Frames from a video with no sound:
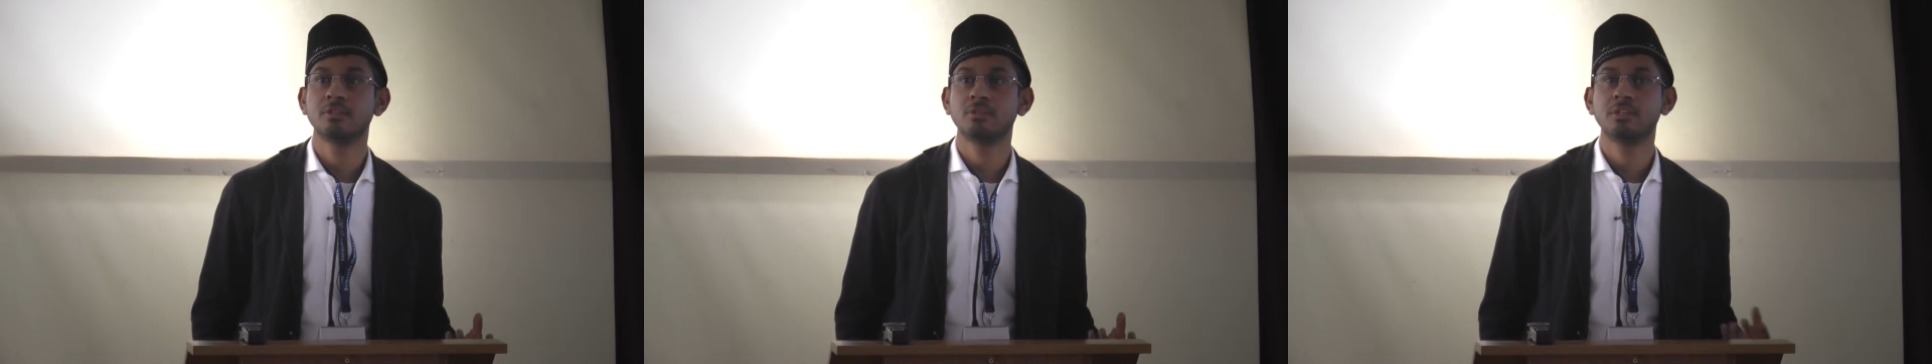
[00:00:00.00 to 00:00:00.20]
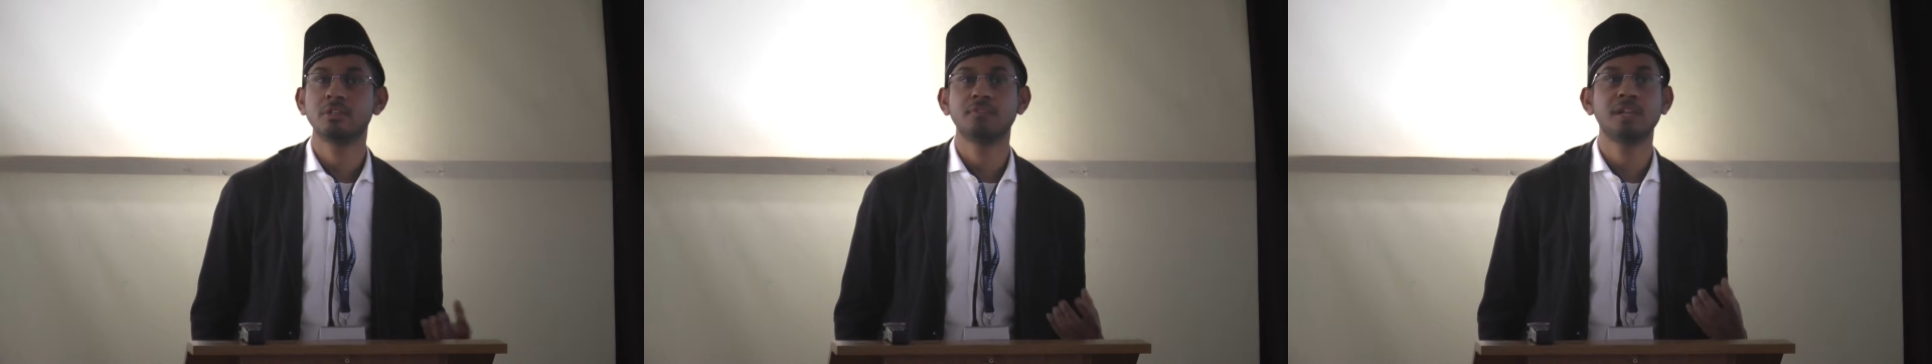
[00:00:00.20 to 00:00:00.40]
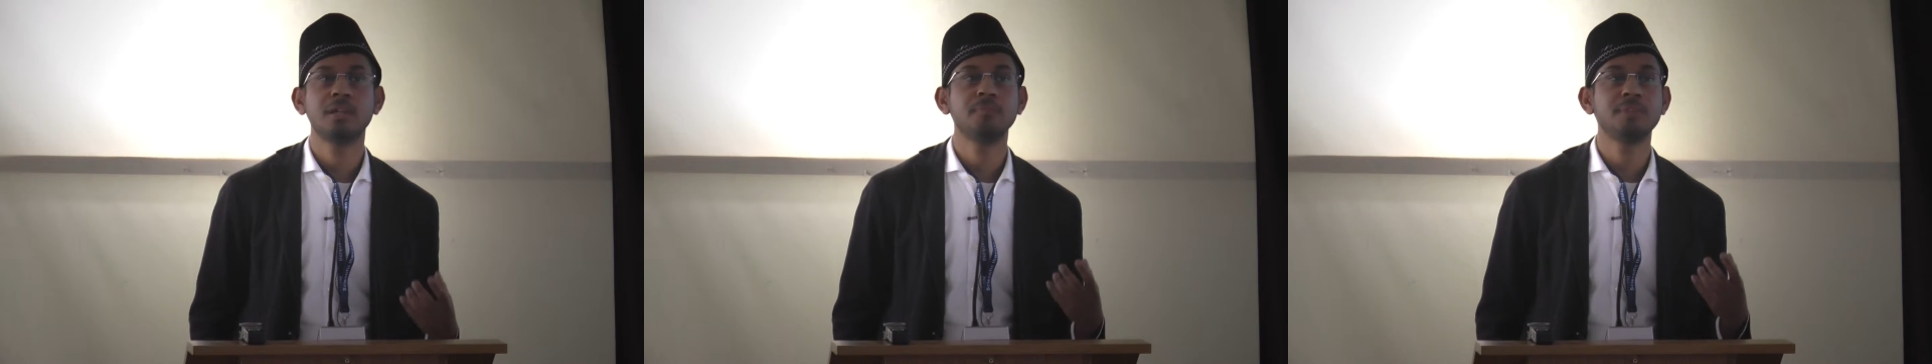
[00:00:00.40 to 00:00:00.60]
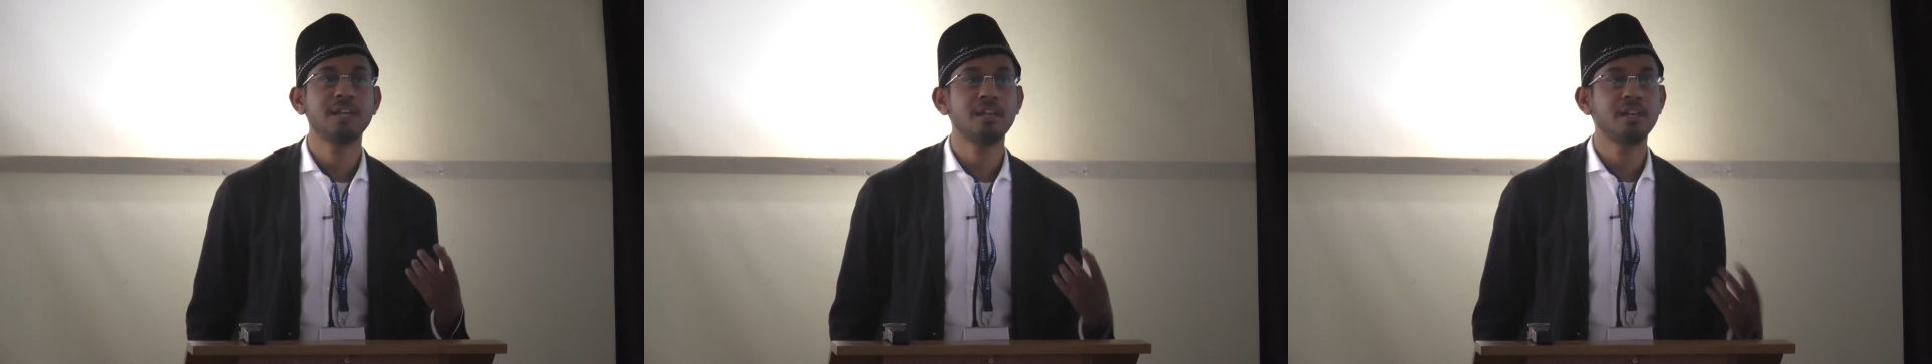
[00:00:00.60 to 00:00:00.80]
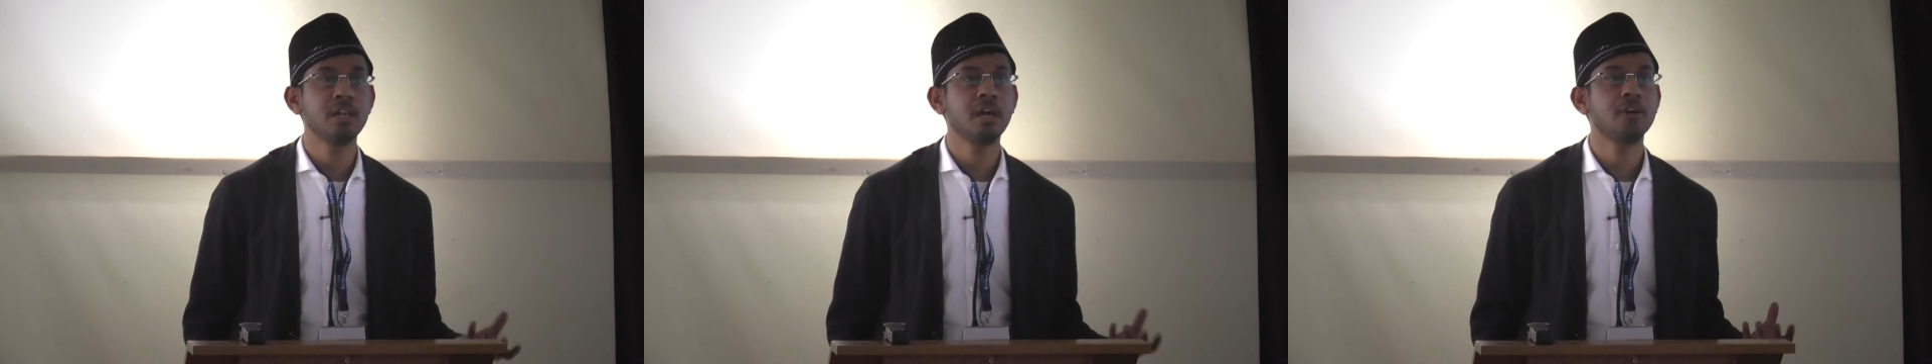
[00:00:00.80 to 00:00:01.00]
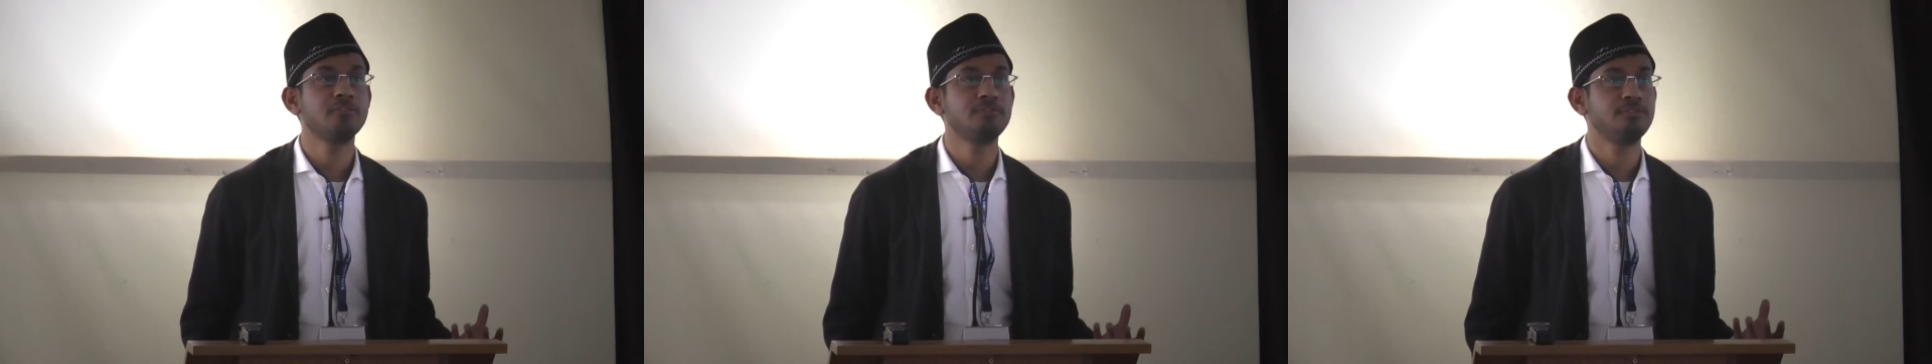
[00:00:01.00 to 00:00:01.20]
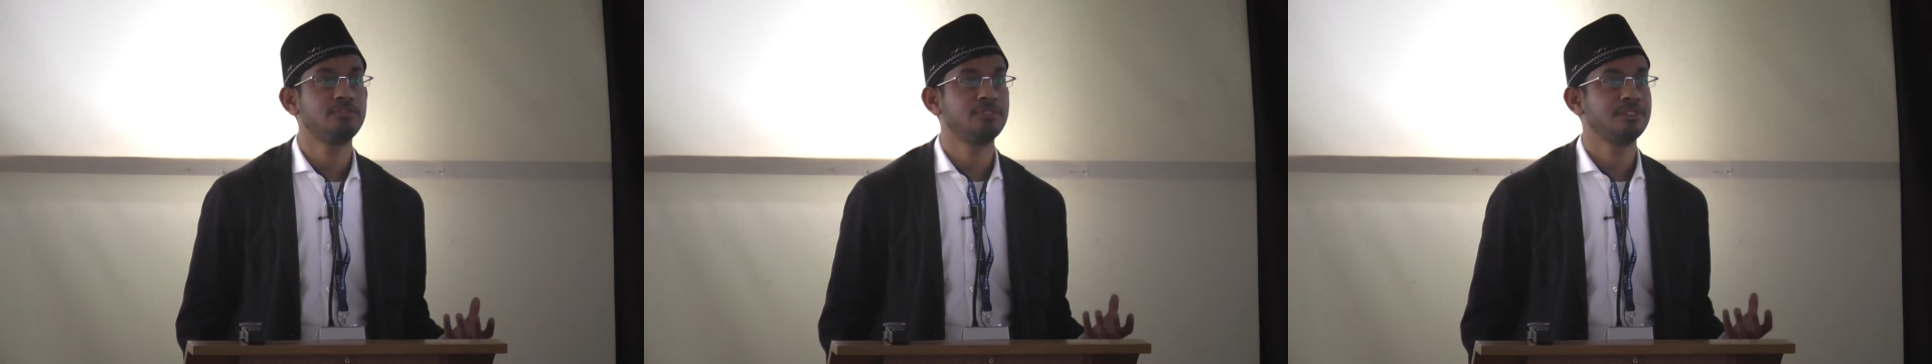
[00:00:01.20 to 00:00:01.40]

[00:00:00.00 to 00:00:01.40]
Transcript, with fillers: to develop that love